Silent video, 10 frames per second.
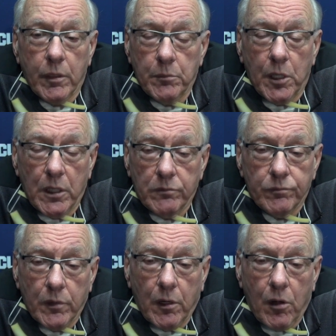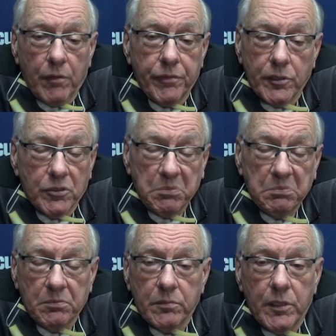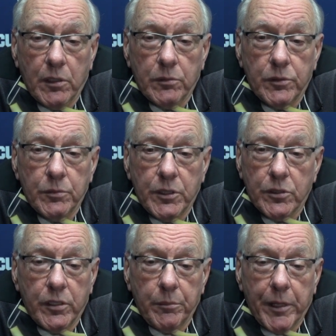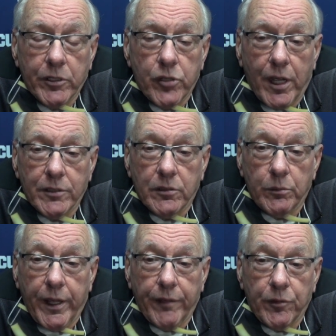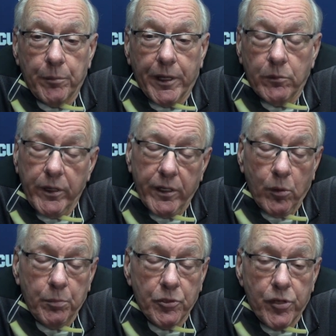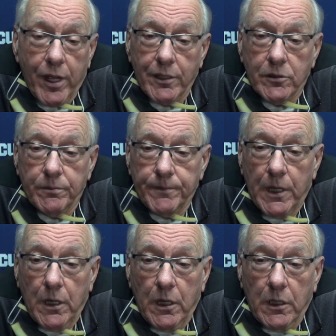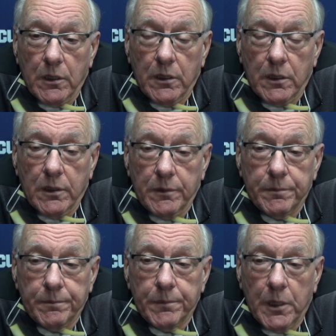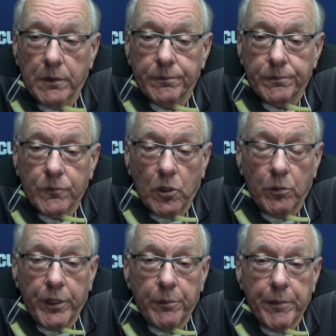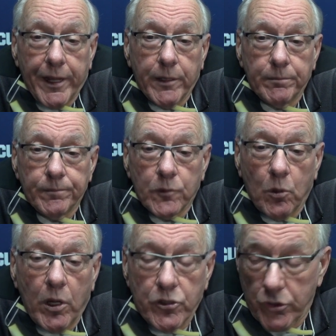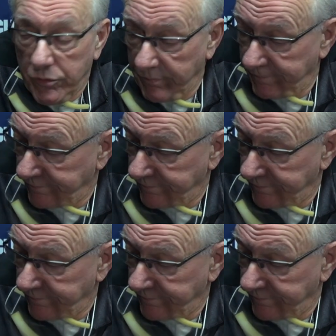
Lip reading: But our offense, you know, we just didn't make shots that we have to make. We had open shots, but, you know, we didn't make them. Questions?